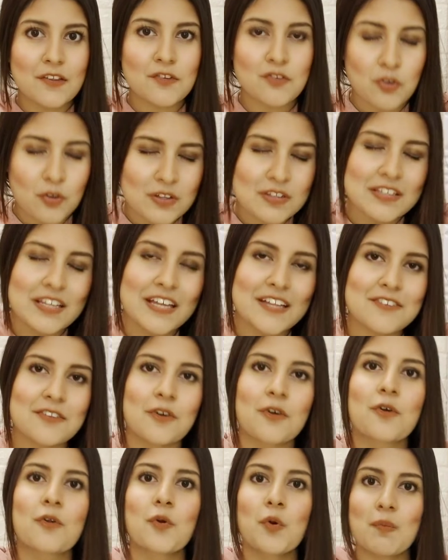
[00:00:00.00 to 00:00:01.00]
the
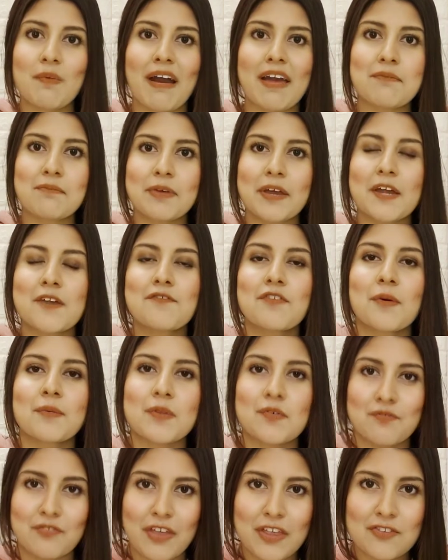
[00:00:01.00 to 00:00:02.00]
Sukhneet Glow White Kit
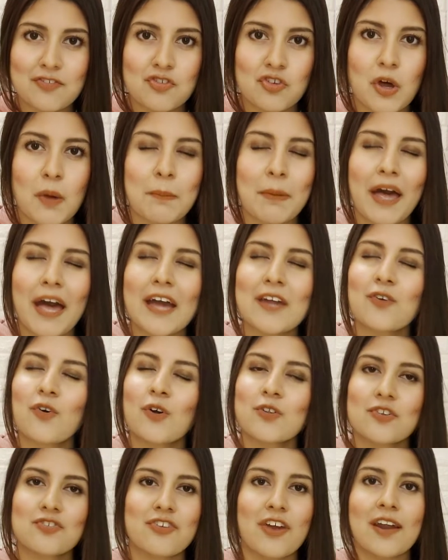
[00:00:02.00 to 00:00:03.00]
from the Face Shop and
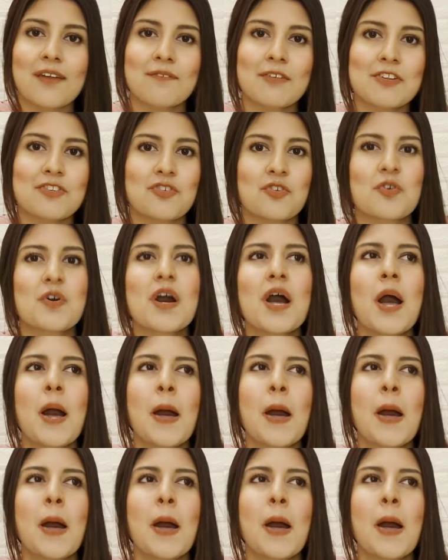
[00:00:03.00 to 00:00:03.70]
also sharing with you